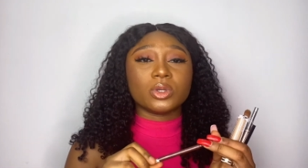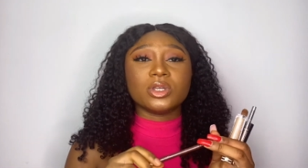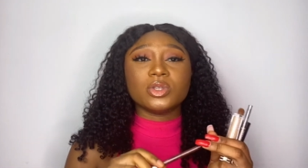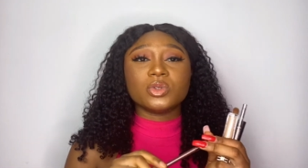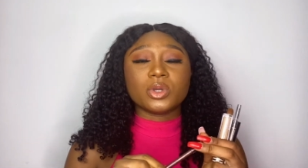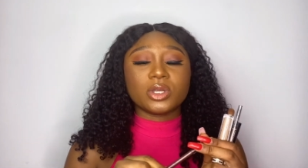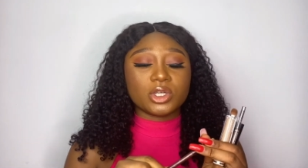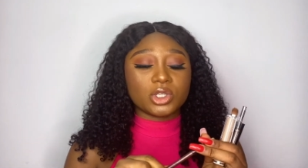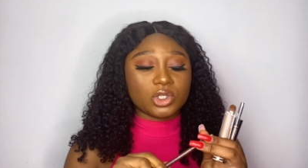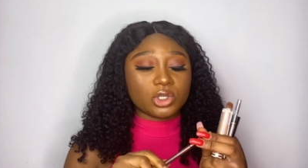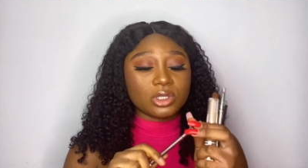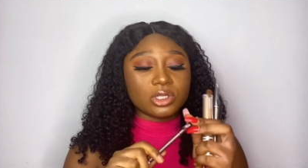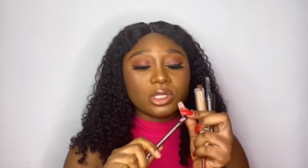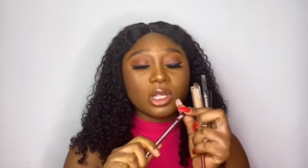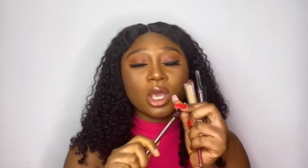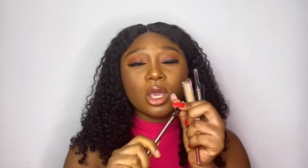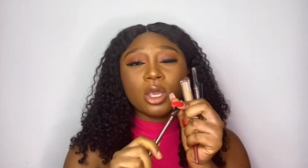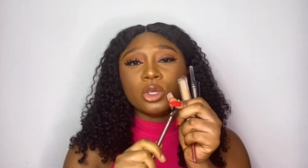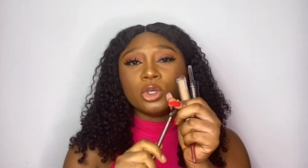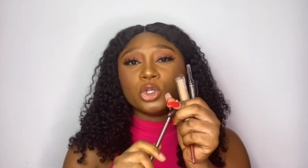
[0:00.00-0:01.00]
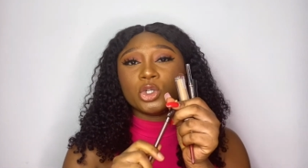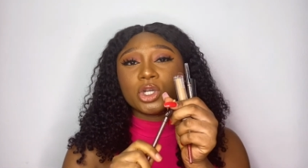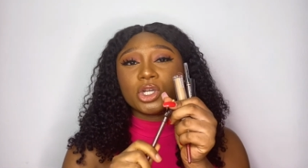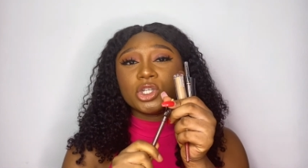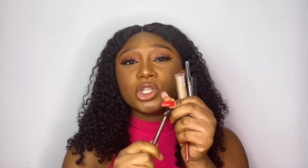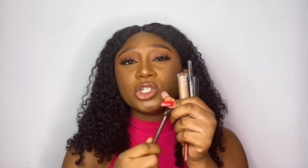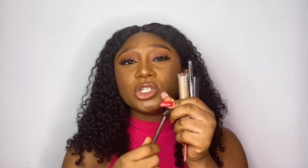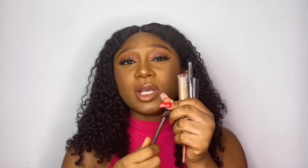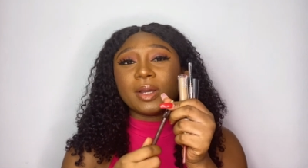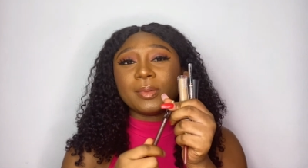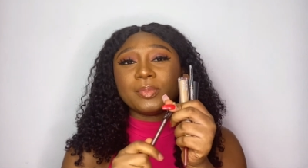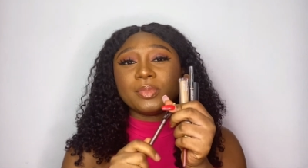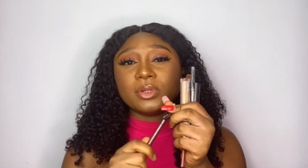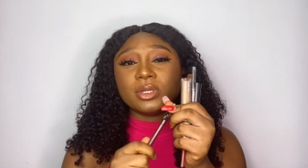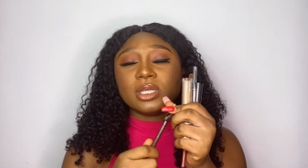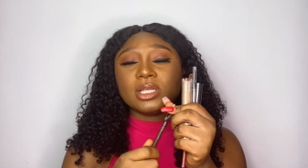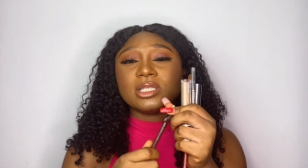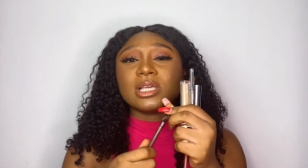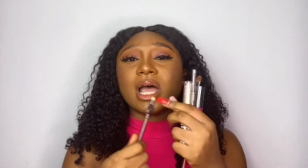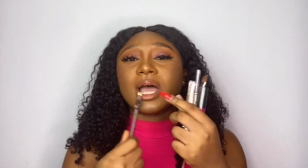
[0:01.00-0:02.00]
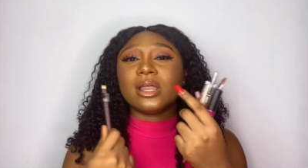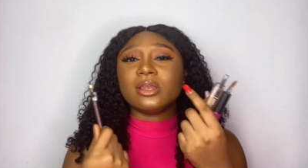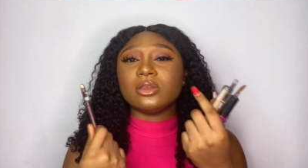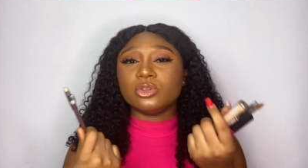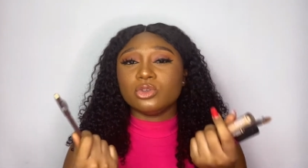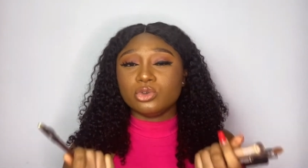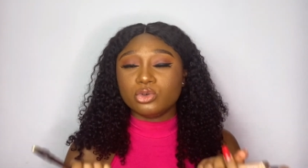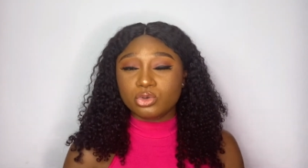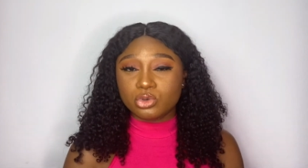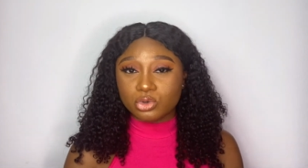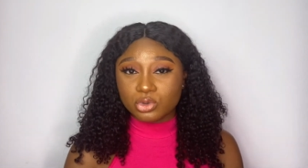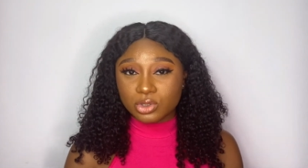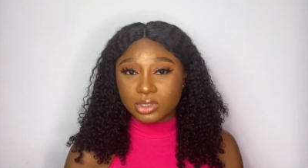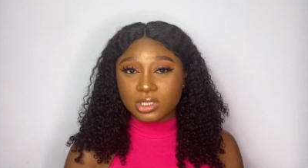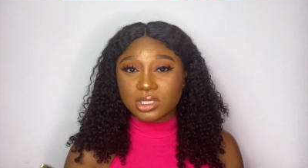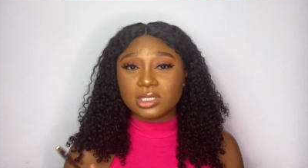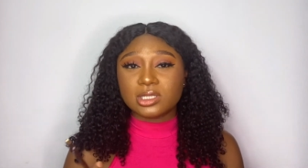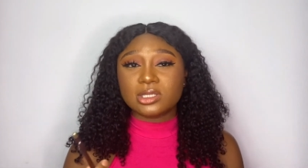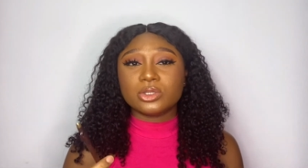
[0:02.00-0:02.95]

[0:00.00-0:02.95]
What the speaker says: This one is just, you just sharpen it and you use it.